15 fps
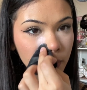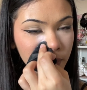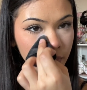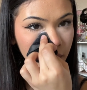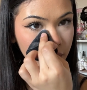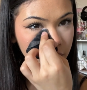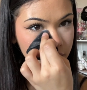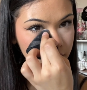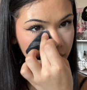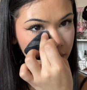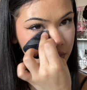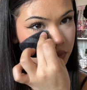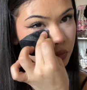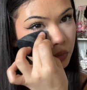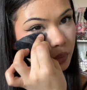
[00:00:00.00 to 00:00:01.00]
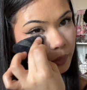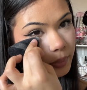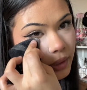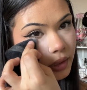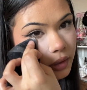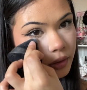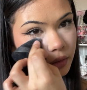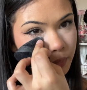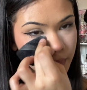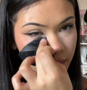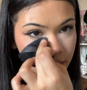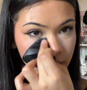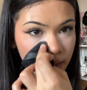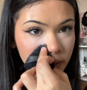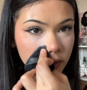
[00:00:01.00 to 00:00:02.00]
But I use that to bake under my
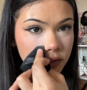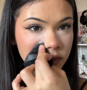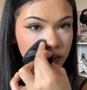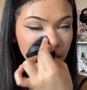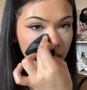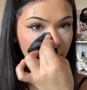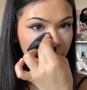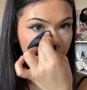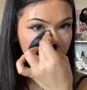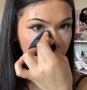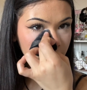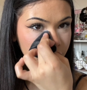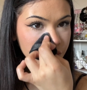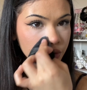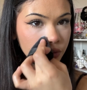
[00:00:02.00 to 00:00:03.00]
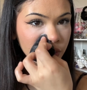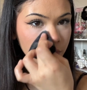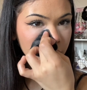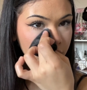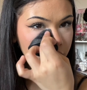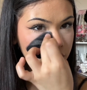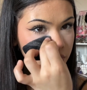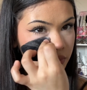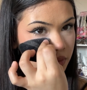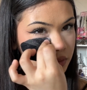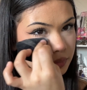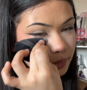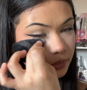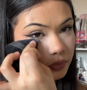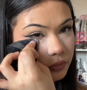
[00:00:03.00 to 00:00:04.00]
eyes. I actually normally do this
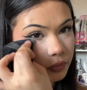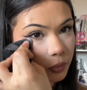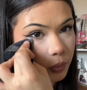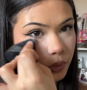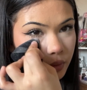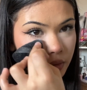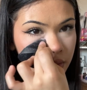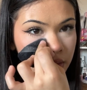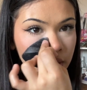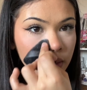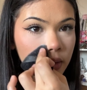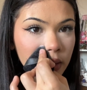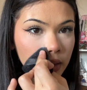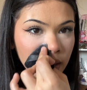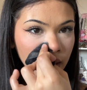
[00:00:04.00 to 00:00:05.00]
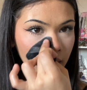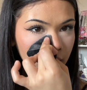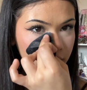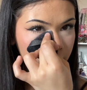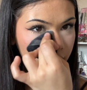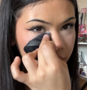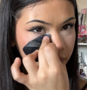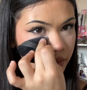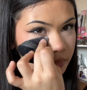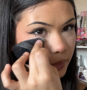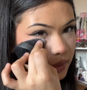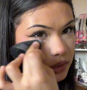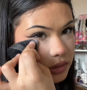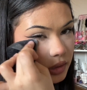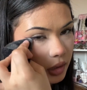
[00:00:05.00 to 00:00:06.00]
before eyeliner and
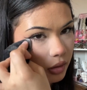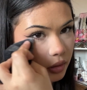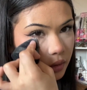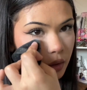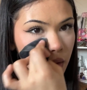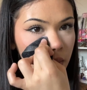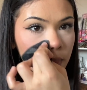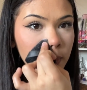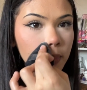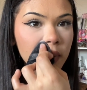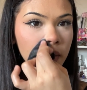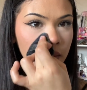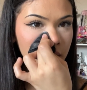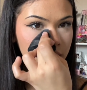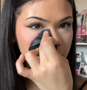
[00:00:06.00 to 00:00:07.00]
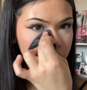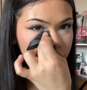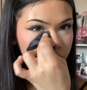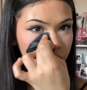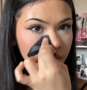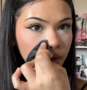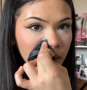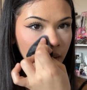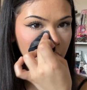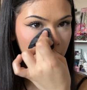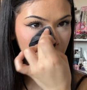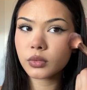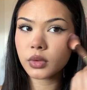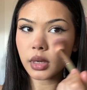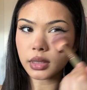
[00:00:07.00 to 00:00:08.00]
mascara, but I just forgot.
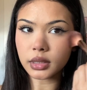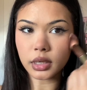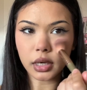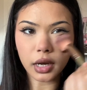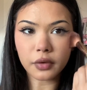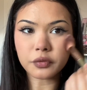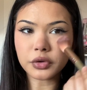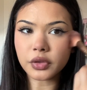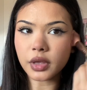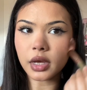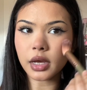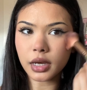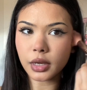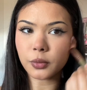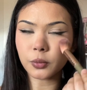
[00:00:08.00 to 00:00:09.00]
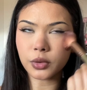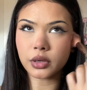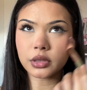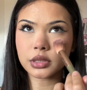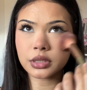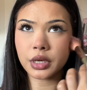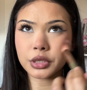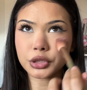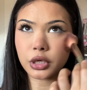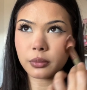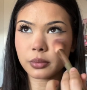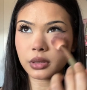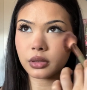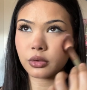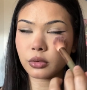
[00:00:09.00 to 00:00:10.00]
And then after that, I will touch up
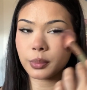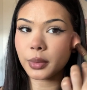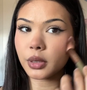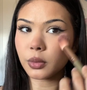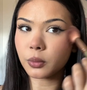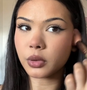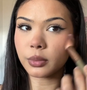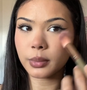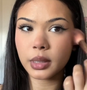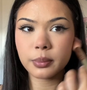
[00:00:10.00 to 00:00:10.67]
a little bit with my